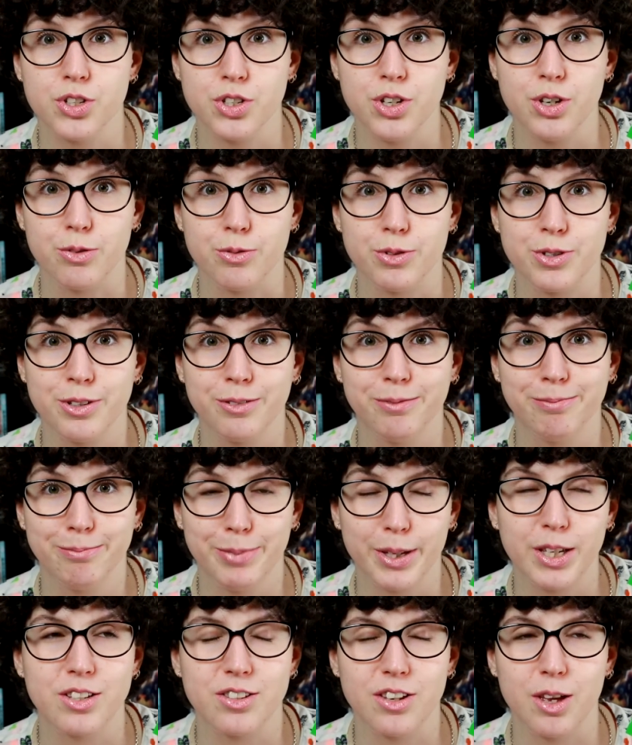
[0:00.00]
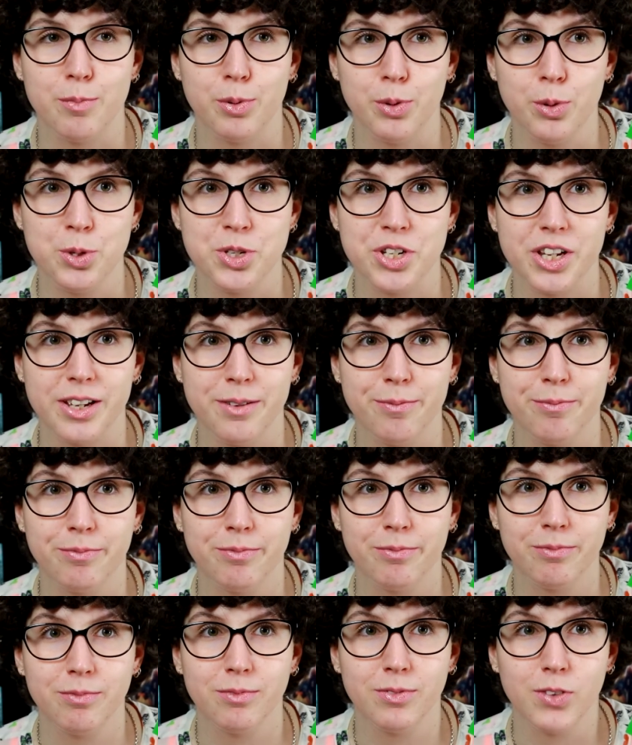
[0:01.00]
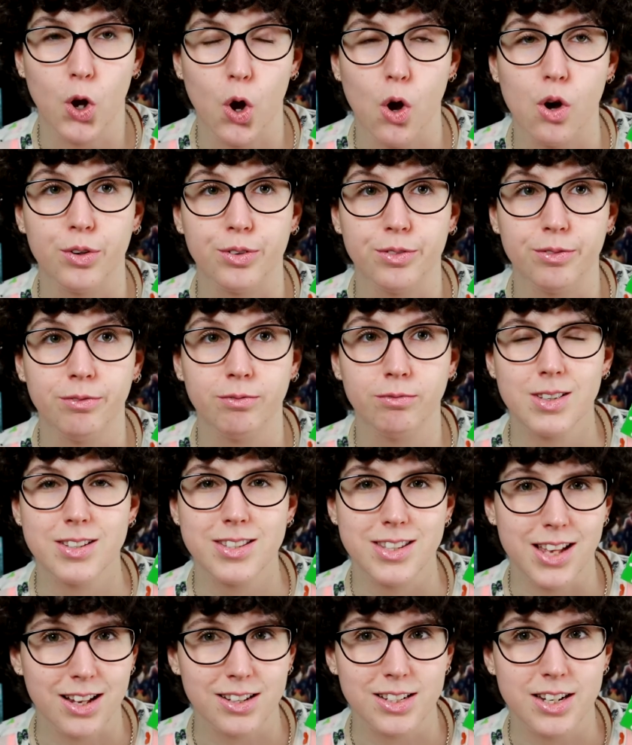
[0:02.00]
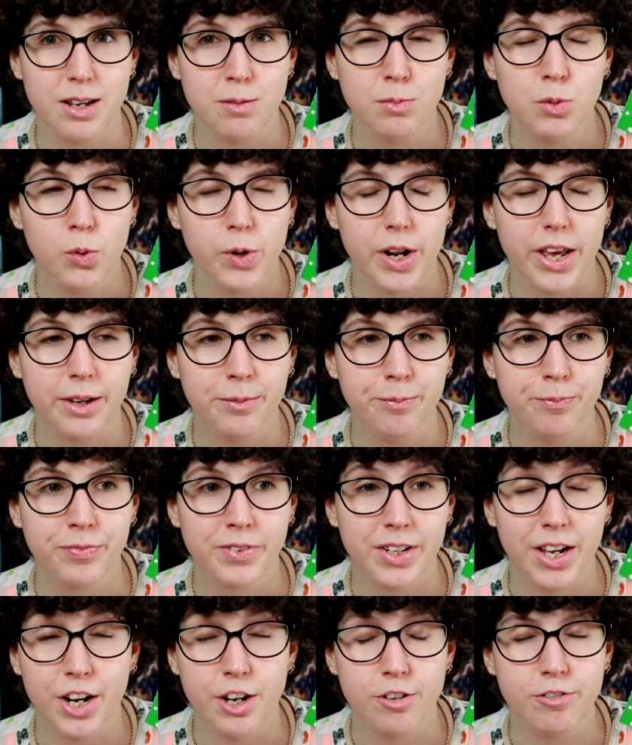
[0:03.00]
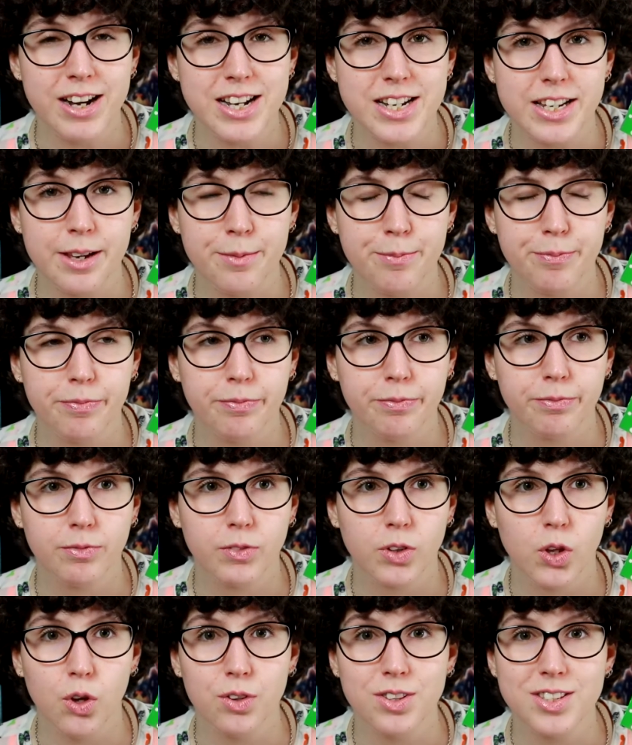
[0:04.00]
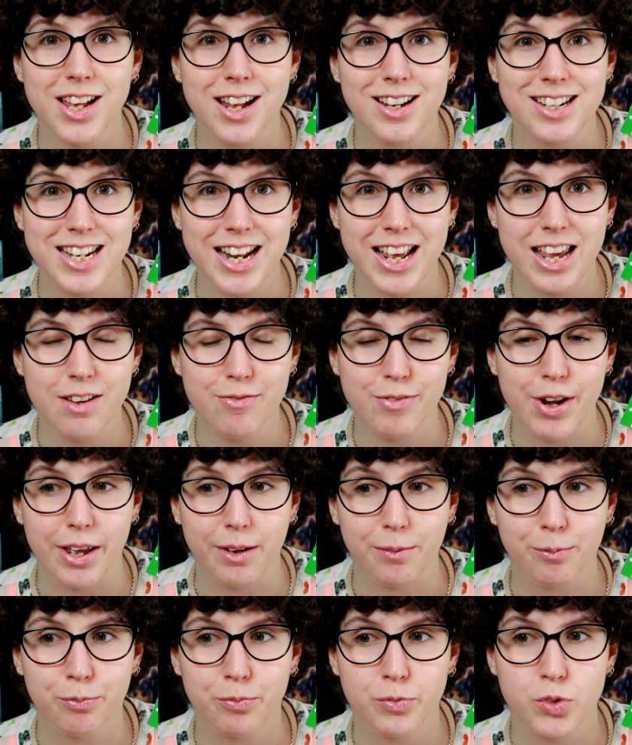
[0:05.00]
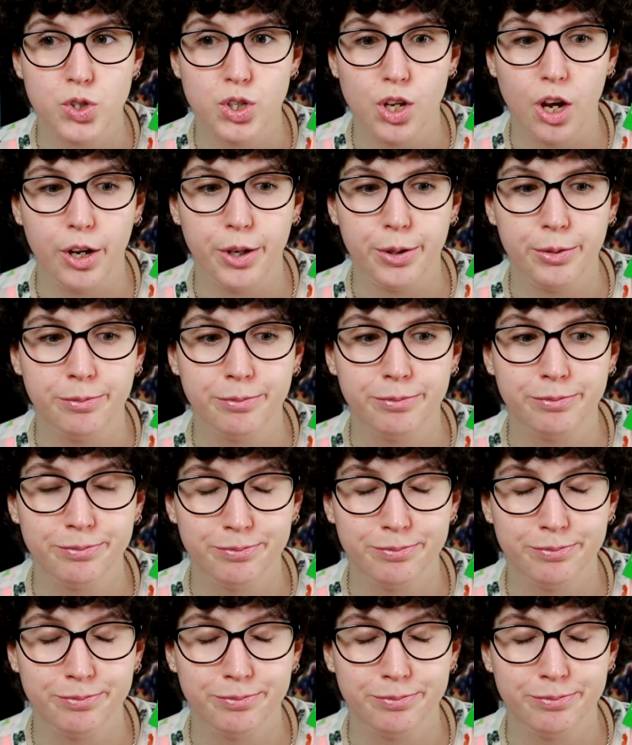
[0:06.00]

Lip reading: Seuss, because I bought it on Saturday morning and I read it on Saturday evening. So,